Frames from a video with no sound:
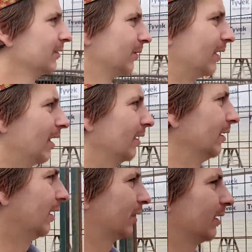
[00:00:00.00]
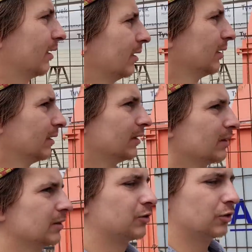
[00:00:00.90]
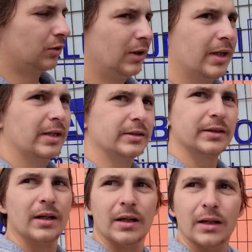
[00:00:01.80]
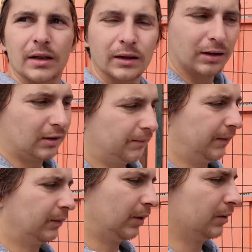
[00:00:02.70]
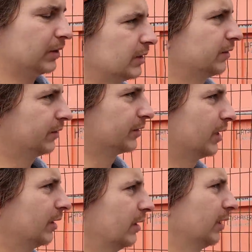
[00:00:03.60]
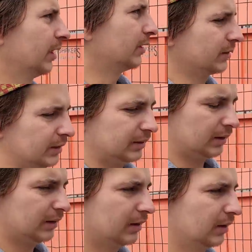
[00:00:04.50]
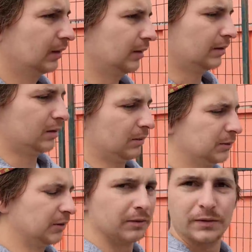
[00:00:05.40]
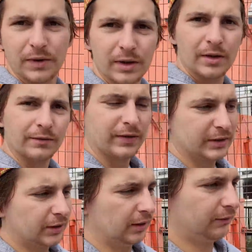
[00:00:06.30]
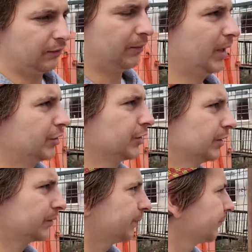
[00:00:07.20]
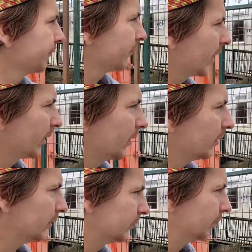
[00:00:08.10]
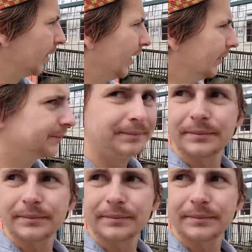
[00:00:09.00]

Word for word: we're out of luck. So Joel has gone up the road to see if there's anything else in terms of visitor information, but